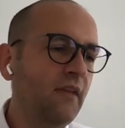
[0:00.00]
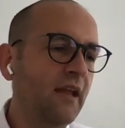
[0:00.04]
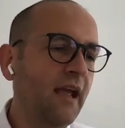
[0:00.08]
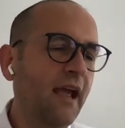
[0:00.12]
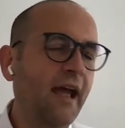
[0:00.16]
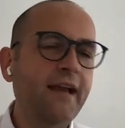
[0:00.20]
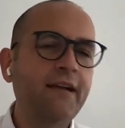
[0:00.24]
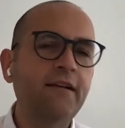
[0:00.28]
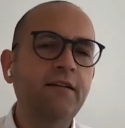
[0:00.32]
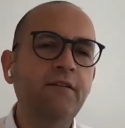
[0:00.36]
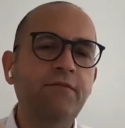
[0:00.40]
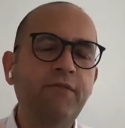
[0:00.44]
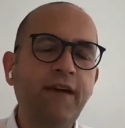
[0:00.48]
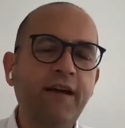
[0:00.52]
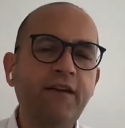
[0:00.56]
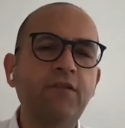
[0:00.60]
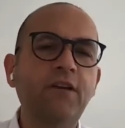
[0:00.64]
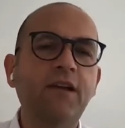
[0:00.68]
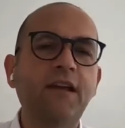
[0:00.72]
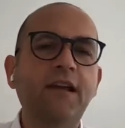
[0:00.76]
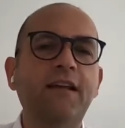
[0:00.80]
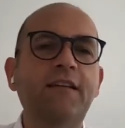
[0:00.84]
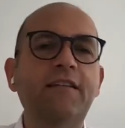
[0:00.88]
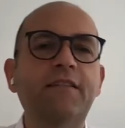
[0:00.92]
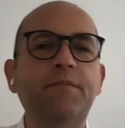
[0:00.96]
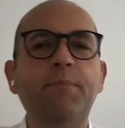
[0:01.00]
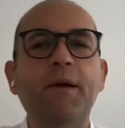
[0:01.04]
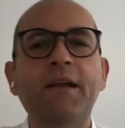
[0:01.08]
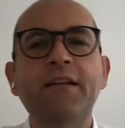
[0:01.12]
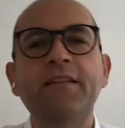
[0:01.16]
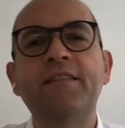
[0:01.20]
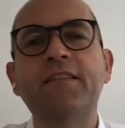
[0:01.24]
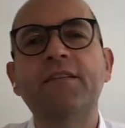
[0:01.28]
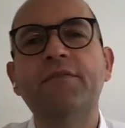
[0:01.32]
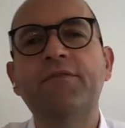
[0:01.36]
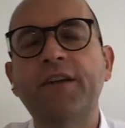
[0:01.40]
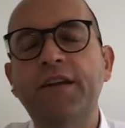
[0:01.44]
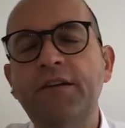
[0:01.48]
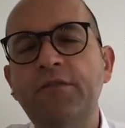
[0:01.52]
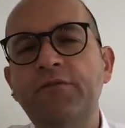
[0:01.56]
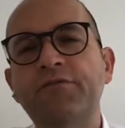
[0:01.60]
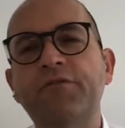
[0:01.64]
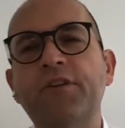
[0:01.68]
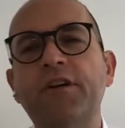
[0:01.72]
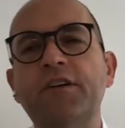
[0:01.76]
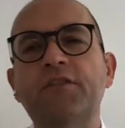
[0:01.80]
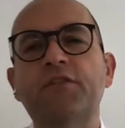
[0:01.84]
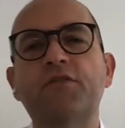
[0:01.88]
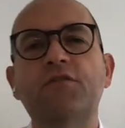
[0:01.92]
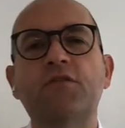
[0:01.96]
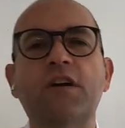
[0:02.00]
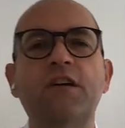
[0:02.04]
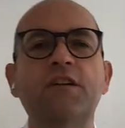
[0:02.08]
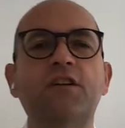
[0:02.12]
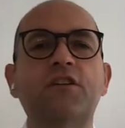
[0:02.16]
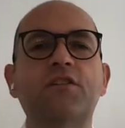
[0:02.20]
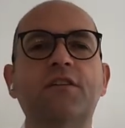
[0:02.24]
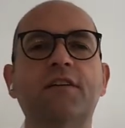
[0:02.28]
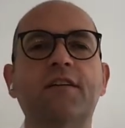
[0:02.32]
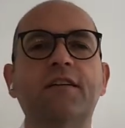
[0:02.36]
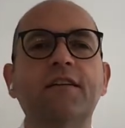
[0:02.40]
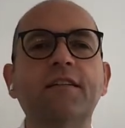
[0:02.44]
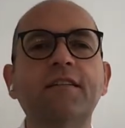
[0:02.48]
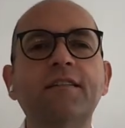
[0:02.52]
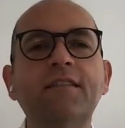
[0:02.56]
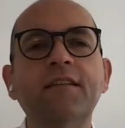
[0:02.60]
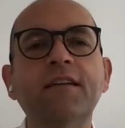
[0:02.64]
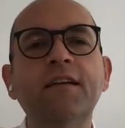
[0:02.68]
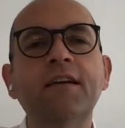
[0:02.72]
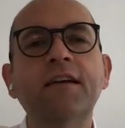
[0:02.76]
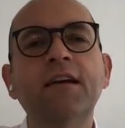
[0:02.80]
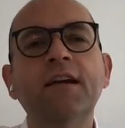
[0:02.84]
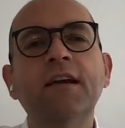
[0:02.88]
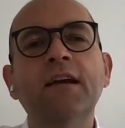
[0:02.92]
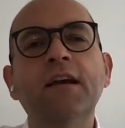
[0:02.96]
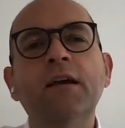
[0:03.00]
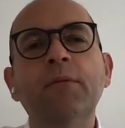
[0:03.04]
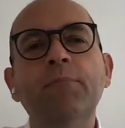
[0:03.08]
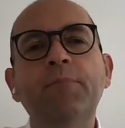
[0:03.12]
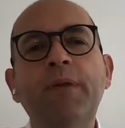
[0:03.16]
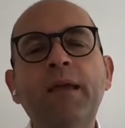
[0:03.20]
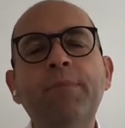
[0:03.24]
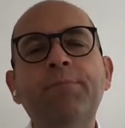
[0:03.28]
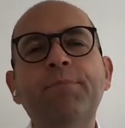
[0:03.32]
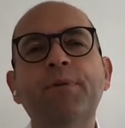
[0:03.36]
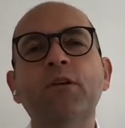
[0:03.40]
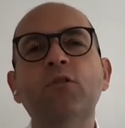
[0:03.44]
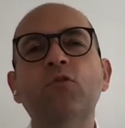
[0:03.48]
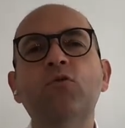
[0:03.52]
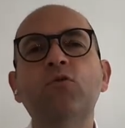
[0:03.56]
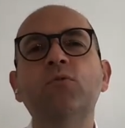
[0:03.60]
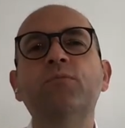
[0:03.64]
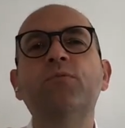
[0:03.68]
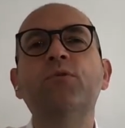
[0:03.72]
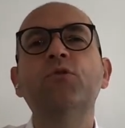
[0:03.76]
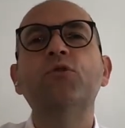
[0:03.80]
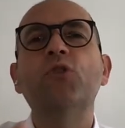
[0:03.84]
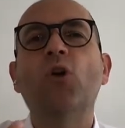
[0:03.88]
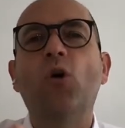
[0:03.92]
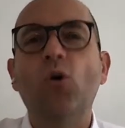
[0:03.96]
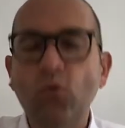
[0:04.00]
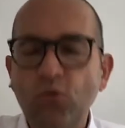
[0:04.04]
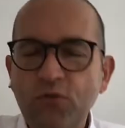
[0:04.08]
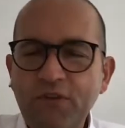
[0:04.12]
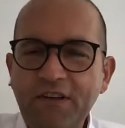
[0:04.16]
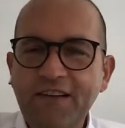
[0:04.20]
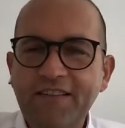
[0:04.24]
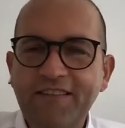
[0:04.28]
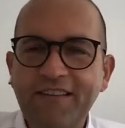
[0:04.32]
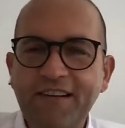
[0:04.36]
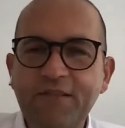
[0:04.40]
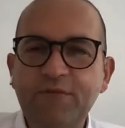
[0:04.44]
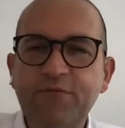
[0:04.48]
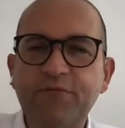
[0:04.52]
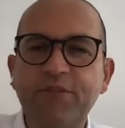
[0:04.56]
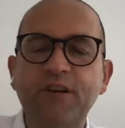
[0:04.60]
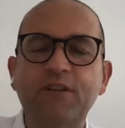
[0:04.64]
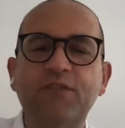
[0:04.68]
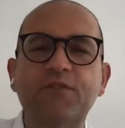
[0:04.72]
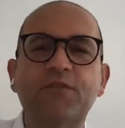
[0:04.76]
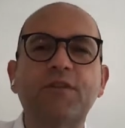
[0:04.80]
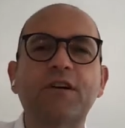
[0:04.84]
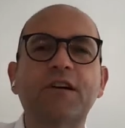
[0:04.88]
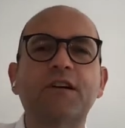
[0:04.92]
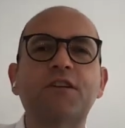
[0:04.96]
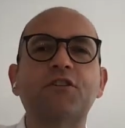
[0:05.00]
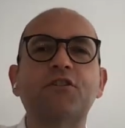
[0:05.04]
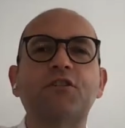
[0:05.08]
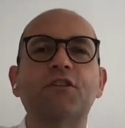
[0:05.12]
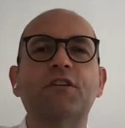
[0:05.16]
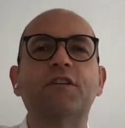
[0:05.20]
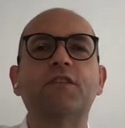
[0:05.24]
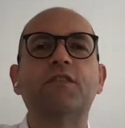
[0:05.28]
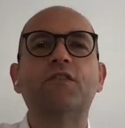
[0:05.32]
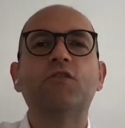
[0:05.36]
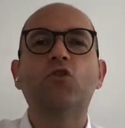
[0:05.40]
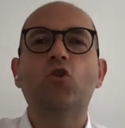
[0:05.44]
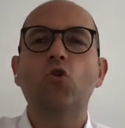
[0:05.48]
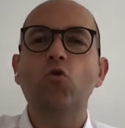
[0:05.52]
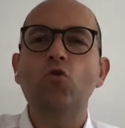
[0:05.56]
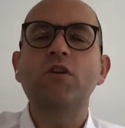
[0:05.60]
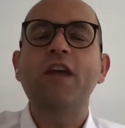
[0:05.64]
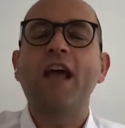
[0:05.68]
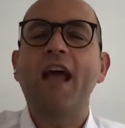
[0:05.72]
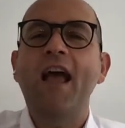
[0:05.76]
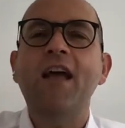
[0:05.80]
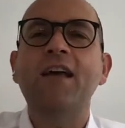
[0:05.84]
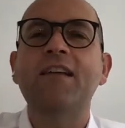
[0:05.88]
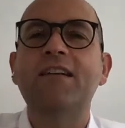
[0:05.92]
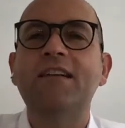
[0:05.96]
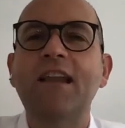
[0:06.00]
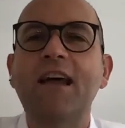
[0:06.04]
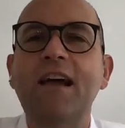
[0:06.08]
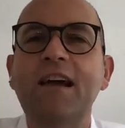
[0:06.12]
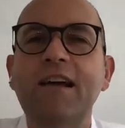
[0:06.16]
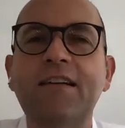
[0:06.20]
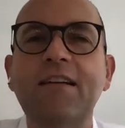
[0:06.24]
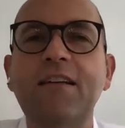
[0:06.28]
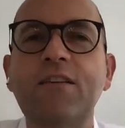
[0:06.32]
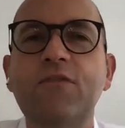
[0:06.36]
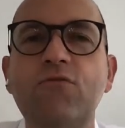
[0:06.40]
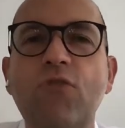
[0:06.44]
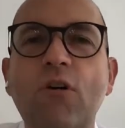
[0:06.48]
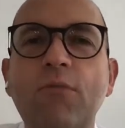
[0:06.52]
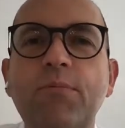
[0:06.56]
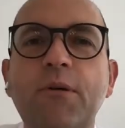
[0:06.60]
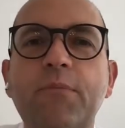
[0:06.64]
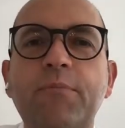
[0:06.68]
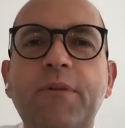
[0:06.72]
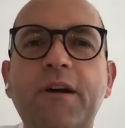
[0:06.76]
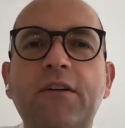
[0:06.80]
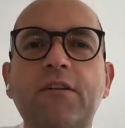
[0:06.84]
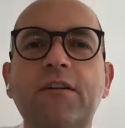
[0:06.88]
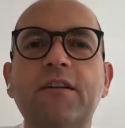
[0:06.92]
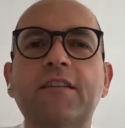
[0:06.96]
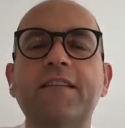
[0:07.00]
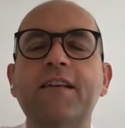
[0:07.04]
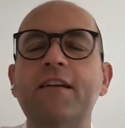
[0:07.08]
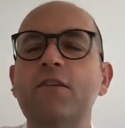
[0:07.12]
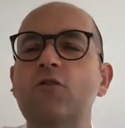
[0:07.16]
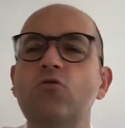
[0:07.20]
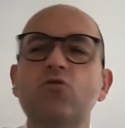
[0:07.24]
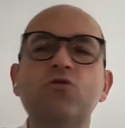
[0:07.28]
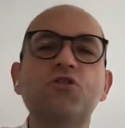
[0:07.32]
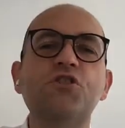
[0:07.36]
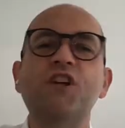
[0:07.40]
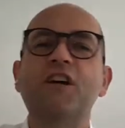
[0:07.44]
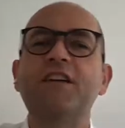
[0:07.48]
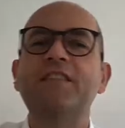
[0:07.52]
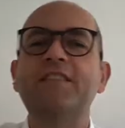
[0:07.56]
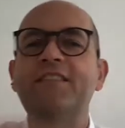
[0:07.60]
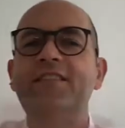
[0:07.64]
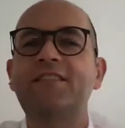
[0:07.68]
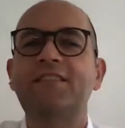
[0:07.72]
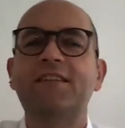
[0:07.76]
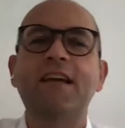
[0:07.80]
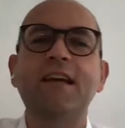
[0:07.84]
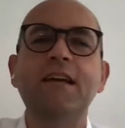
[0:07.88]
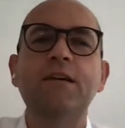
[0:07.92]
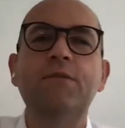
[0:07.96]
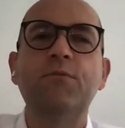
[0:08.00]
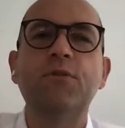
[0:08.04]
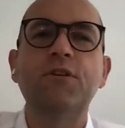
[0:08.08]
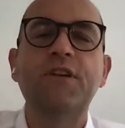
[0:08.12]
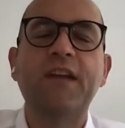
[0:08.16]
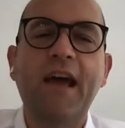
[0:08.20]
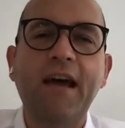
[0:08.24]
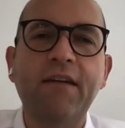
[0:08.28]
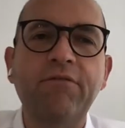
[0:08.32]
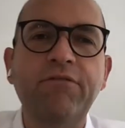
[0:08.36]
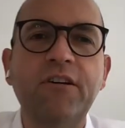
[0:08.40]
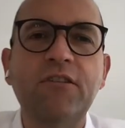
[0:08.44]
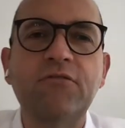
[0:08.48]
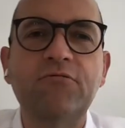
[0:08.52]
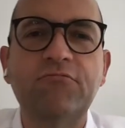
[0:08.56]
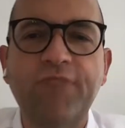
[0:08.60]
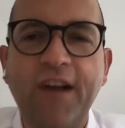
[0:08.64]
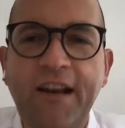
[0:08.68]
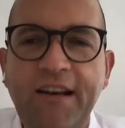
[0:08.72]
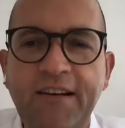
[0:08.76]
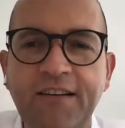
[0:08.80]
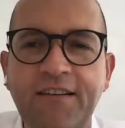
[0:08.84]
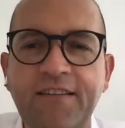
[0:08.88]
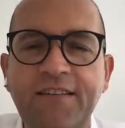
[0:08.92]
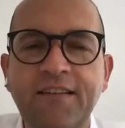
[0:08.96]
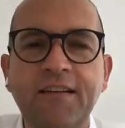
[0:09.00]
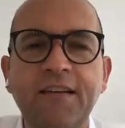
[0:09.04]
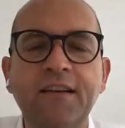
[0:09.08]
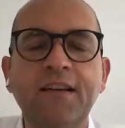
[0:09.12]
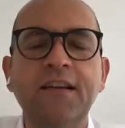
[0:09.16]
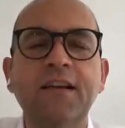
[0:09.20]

and very expensive infrastructures, people who would own these infrastructures could act like these robber barons and could just take whatever rent